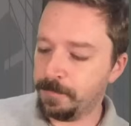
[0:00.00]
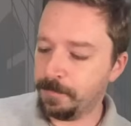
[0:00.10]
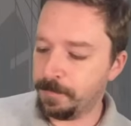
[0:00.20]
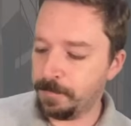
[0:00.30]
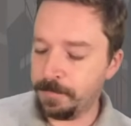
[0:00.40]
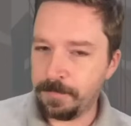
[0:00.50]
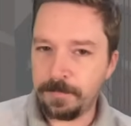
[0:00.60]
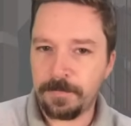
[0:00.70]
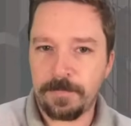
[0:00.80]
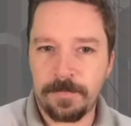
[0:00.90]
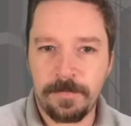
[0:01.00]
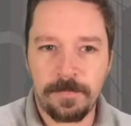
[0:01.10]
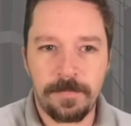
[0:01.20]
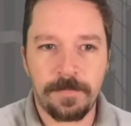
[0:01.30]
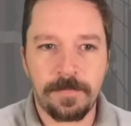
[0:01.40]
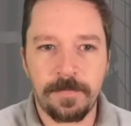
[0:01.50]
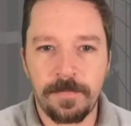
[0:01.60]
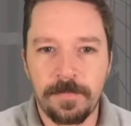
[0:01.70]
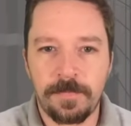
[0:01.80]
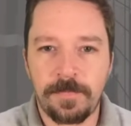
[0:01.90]

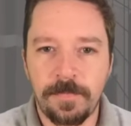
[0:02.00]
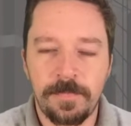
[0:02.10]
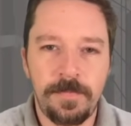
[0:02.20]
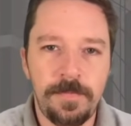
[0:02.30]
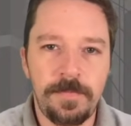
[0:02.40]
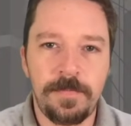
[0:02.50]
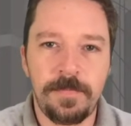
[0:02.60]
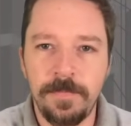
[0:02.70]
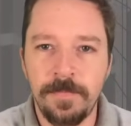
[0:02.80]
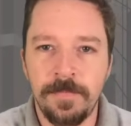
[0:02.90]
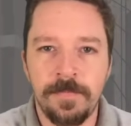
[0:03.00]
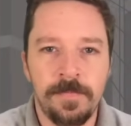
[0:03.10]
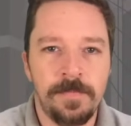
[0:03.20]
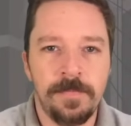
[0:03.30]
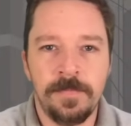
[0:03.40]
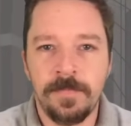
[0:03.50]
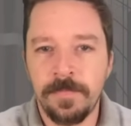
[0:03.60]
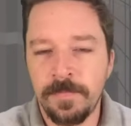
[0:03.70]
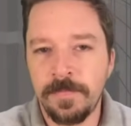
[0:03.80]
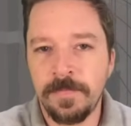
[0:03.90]

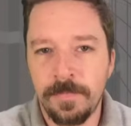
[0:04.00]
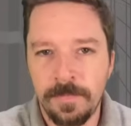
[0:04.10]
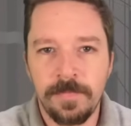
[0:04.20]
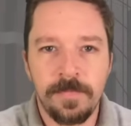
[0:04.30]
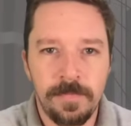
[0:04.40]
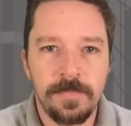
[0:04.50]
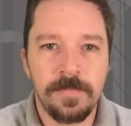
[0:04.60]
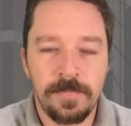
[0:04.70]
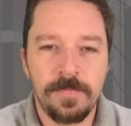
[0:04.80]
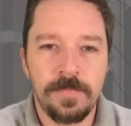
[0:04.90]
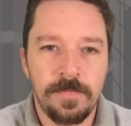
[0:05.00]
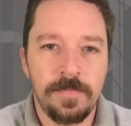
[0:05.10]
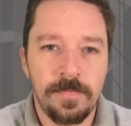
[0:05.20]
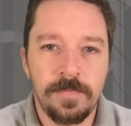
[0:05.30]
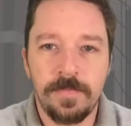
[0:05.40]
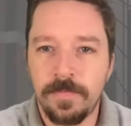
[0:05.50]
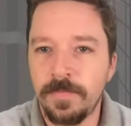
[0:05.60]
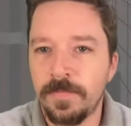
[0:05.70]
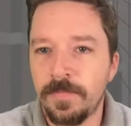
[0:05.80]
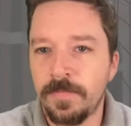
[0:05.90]

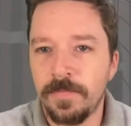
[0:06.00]
(silent)